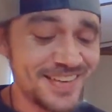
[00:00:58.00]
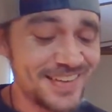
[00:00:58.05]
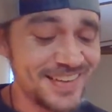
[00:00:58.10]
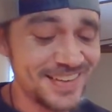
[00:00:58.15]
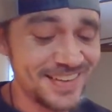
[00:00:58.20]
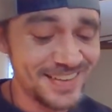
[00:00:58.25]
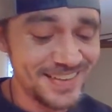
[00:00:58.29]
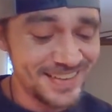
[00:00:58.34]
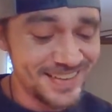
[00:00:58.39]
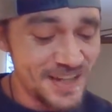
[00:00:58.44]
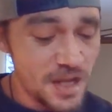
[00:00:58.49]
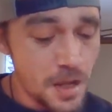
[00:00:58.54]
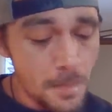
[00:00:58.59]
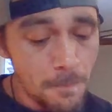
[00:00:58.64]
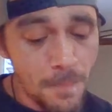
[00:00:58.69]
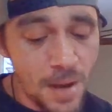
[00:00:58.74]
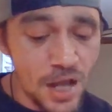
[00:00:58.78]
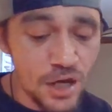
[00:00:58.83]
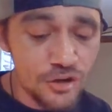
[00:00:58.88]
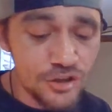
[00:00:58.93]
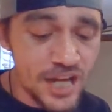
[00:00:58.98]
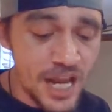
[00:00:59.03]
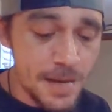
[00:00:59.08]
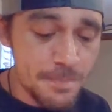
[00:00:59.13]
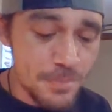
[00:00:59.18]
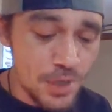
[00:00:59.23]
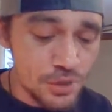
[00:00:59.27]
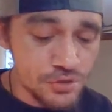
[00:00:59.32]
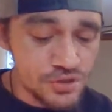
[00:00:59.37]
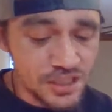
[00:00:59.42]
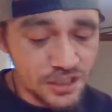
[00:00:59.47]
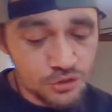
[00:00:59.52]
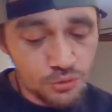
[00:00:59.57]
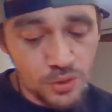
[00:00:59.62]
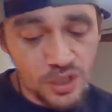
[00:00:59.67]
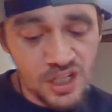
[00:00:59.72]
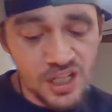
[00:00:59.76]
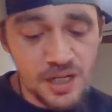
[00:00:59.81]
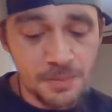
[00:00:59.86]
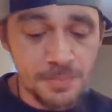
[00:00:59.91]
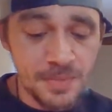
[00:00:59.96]
Yeah. Modern day music
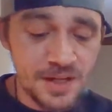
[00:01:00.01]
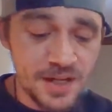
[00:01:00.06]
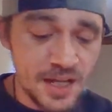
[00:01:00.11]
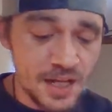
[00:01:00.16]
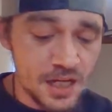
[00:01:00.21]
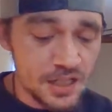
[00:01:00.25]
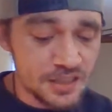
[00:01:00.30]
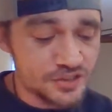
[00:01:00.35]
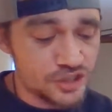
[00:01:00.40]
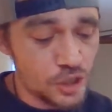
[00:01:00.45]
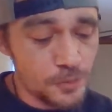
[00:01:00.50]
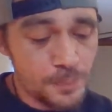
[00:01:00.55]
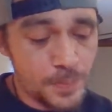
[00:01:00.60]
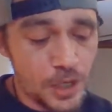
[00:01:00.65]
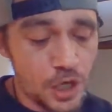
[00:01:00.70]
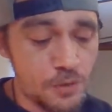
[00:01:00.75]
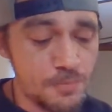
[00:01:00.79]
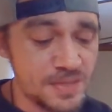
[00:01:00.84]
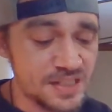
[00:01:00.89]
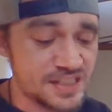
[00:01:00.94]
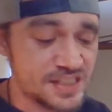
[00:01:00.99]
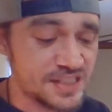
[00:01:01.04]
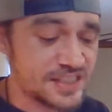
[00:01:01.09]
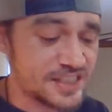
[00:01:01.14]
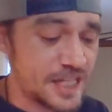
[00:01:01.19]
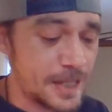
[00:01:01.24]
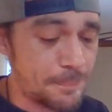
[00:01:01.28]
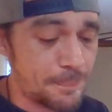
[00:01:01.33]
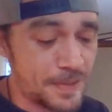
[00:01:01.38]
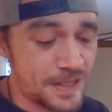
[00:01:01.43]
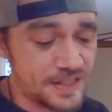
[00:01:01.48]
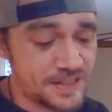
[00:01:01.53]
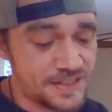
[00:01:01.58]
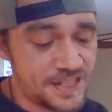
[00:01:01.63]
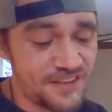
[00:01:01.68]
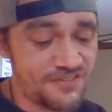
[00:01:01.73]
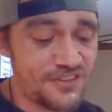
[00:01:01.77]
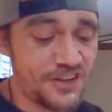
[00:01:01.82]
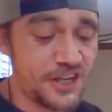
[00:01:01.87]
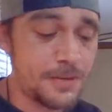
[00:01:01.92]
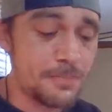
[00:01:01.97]
thriller in Manila, Tupelo, Mississippi.
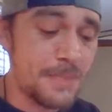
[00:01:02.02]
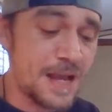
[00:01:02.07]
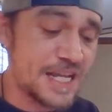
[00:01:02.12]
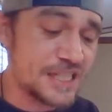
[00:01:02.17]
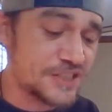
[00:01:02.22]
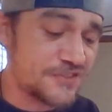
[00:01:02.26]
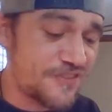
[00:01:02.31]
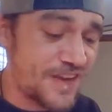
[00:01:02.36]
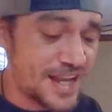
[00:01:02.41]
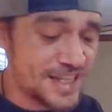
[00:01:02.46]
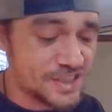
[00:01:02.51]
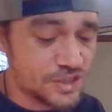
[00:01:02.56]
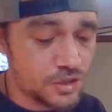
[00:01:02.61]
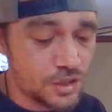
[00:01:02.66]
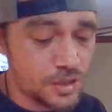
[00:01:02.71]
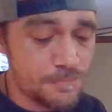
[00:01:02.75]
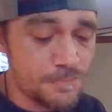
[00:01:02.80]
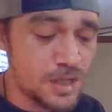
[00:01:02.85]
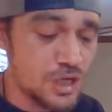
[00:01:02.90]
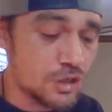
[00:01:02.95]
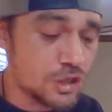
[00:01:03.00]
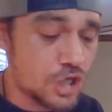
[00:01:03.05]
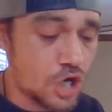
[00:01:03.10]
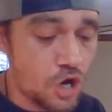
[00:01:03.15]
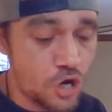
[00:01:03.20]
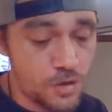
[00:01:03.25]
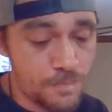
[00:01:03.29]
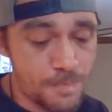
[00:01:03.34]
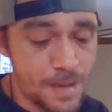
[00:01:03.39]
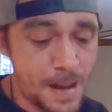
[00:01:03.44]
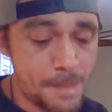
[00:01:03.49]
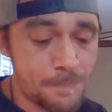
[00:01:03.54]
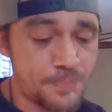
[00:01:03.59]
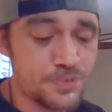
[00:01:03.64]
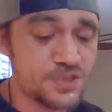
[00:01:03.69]
Tiffany May's face on the milk carton. My